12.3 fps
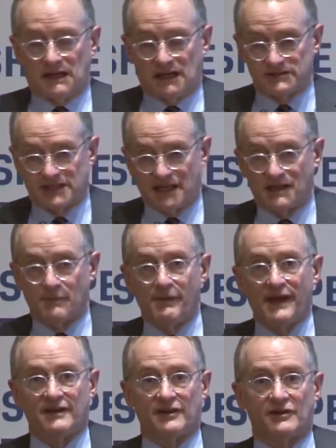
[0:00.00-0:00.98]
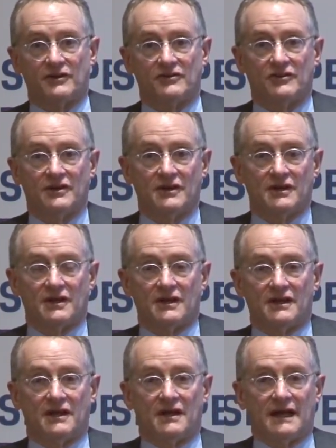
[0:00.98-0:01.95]
I'll say, competitors
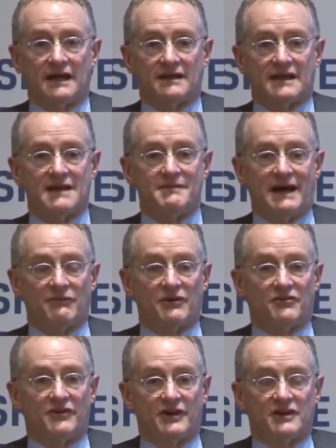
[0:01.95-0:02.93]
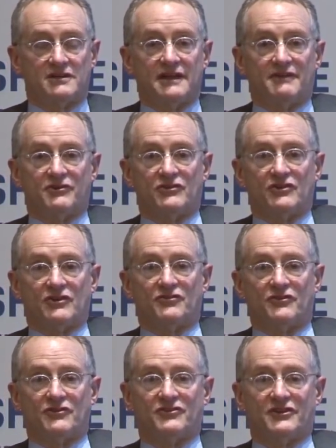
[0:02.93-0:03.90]
came out with a very clever
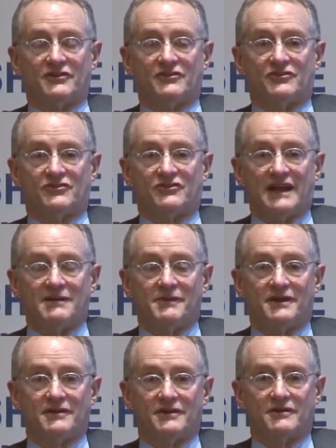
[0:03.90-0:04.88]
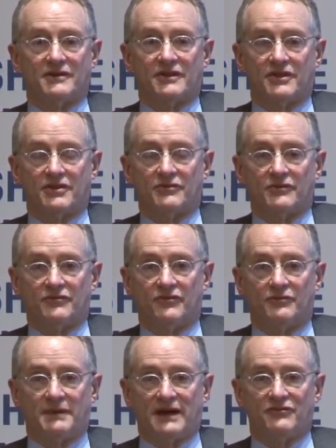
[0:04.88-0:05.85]
statement
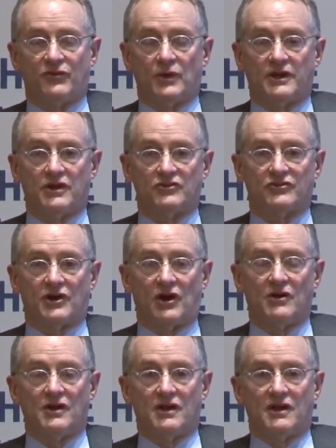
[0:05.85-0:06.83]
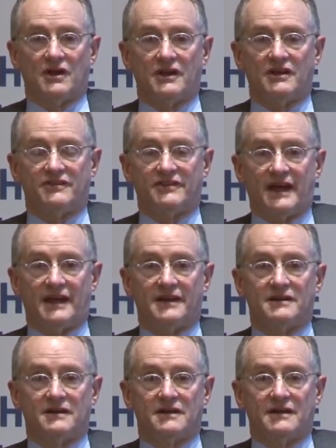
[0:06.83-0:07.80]
about 4 years ago. He
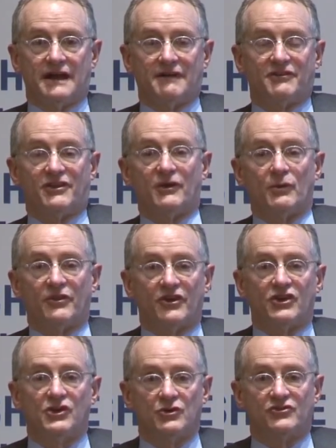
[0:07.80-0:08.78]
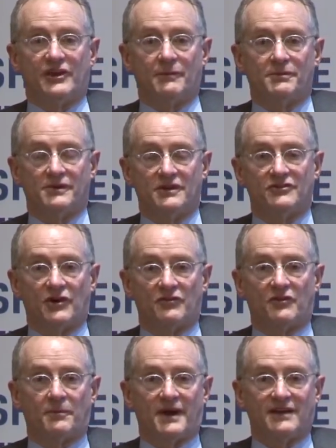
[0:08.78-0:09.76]
said, everything with the QSIP is
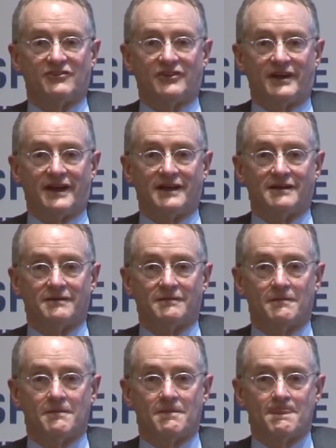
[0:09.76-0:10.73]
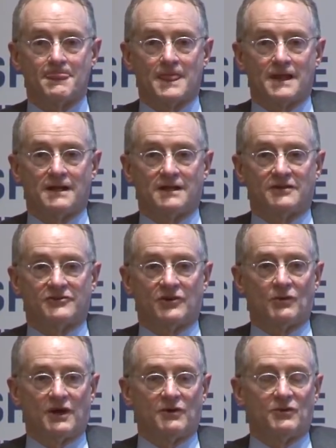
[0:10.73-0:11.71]
overpriced today. So
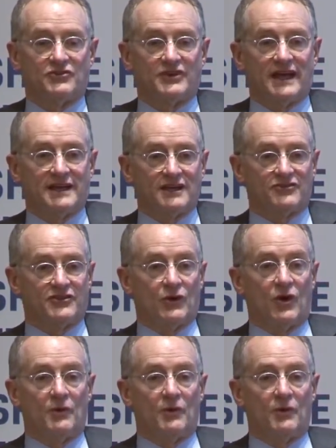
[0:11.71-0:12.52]
what he was saying is that